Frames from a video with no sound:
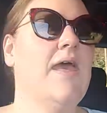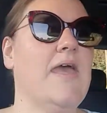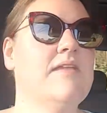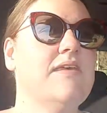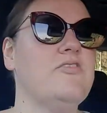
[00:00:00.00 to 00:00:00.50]

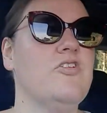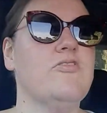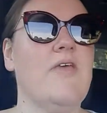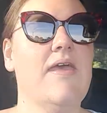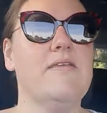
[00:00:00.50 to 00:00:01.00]
and
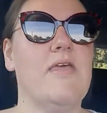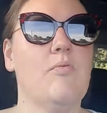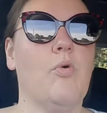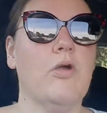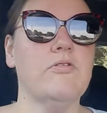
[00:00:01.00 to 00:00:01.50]
it
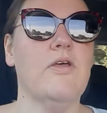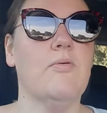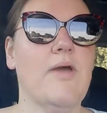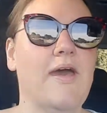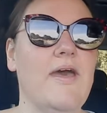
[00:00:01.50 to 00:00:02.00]
worked
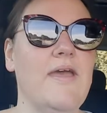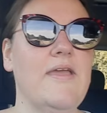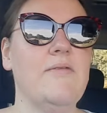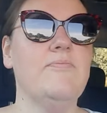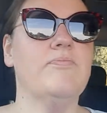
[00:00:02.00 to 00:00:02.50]
okay